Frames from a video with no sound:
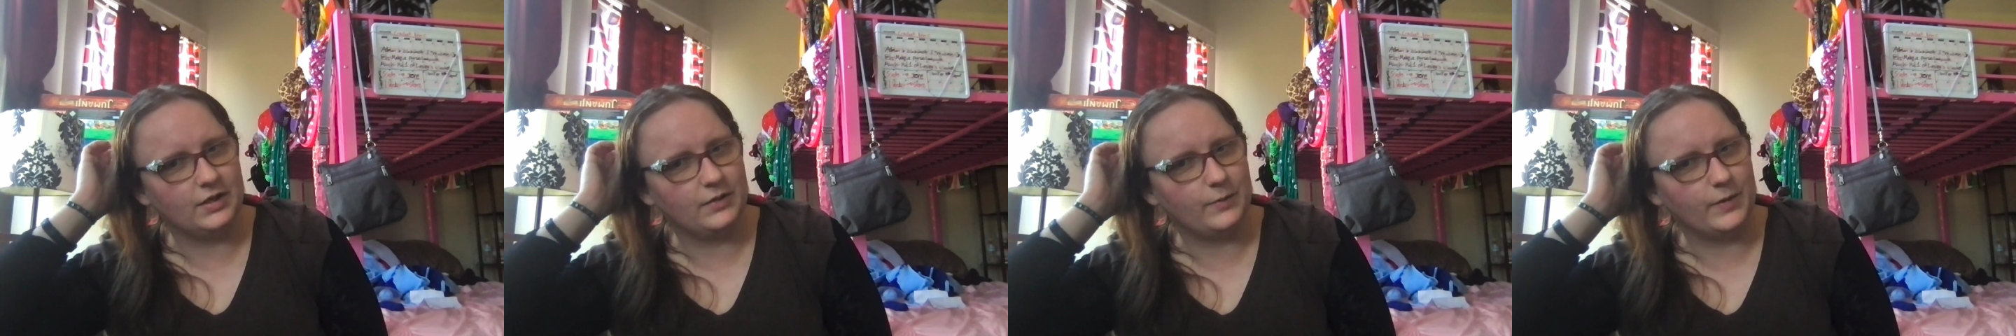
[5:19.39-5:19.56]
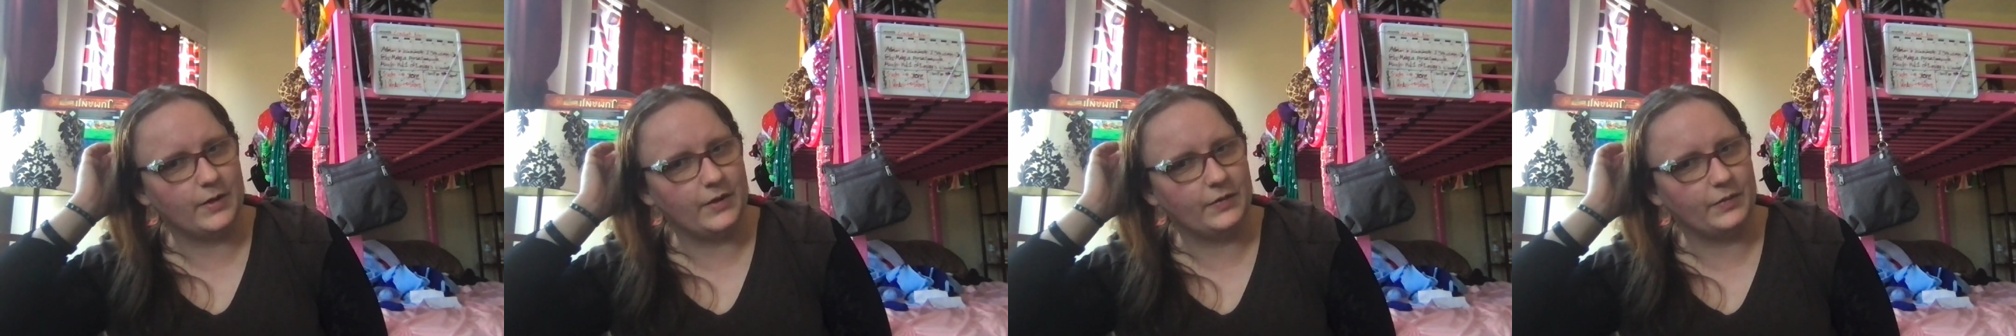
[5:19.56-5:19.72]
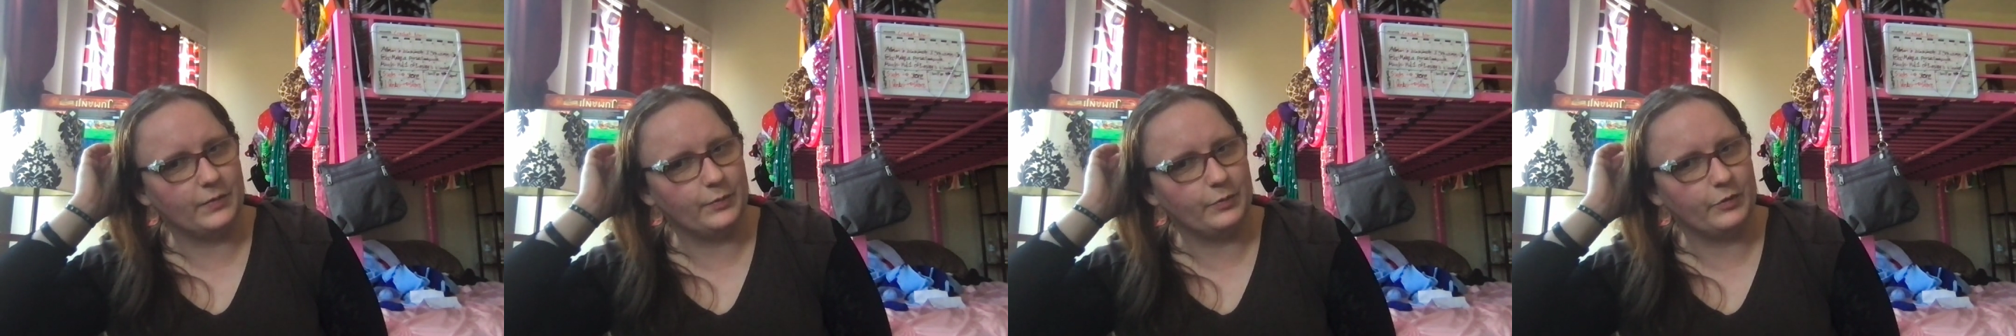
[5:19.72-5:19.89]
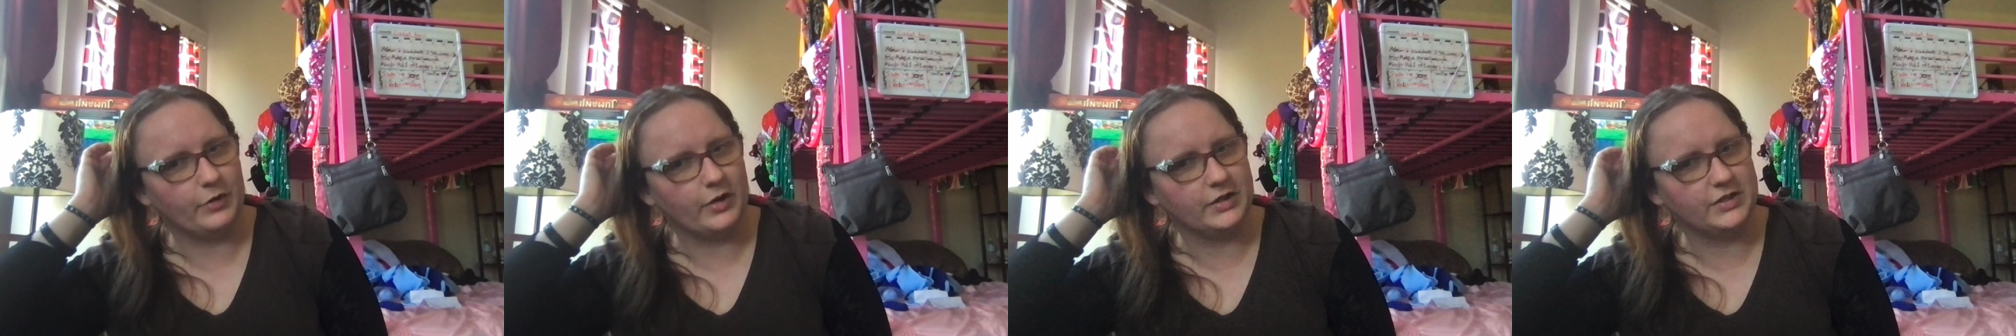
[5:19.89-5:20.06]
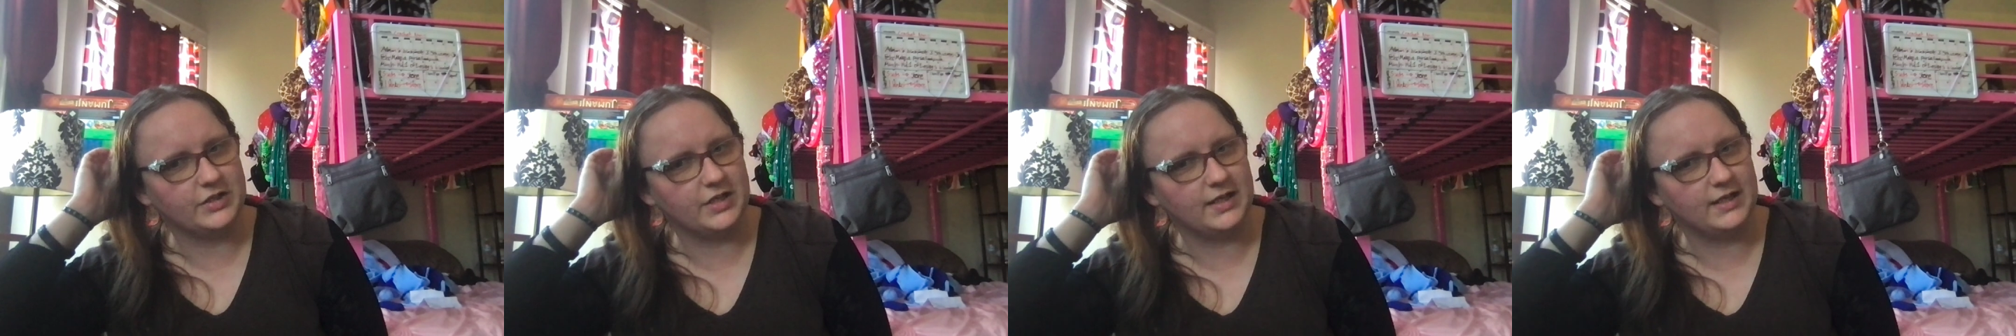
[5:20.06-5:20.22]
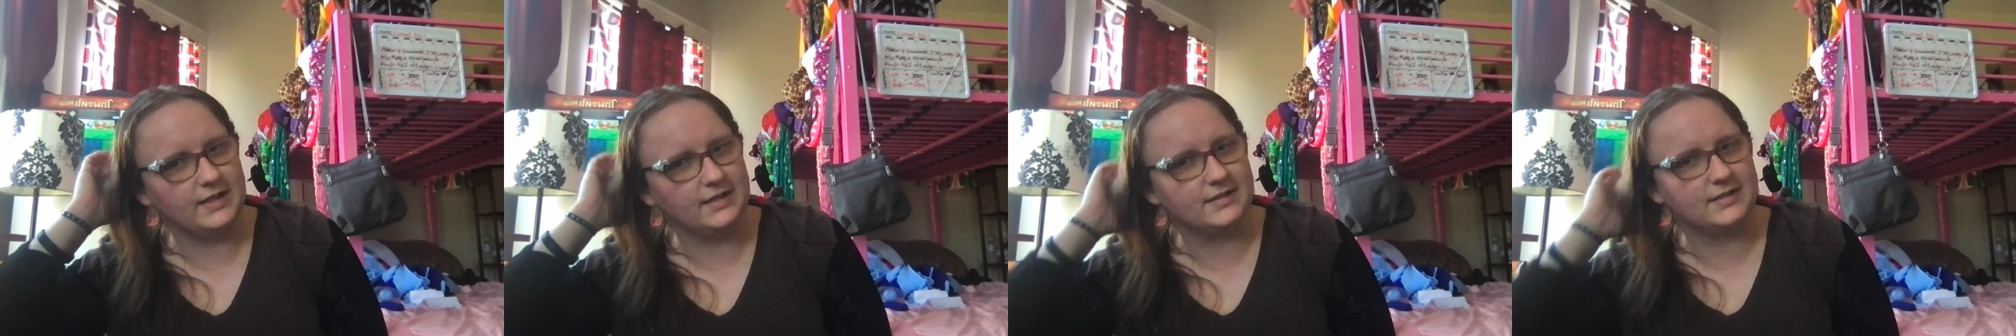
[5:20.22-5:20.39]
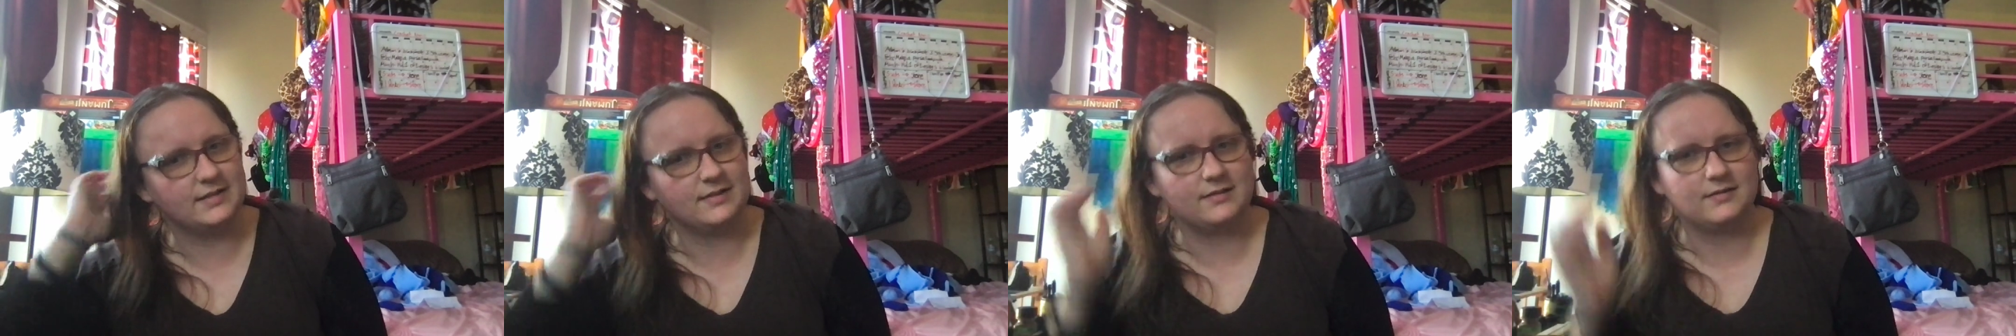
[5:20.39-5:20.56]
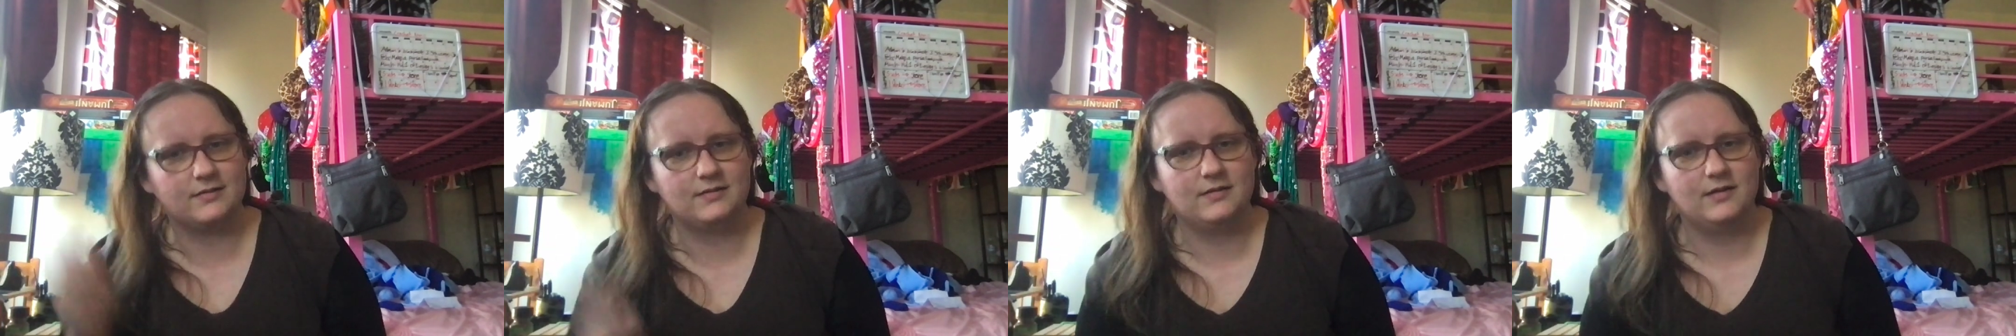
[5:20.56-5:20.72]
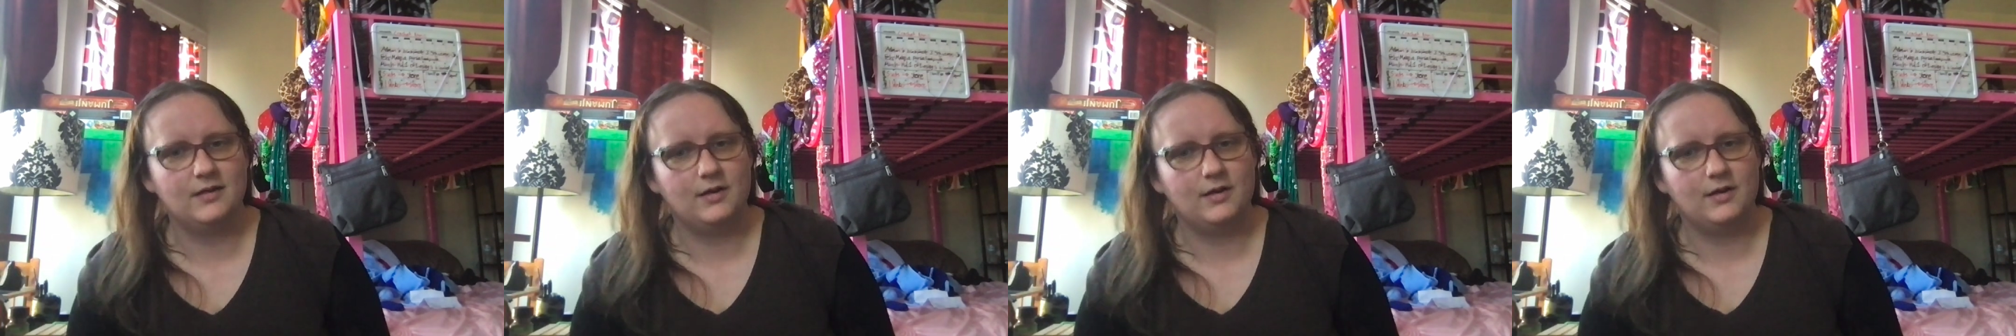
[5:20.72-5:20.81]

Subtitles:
about the projects,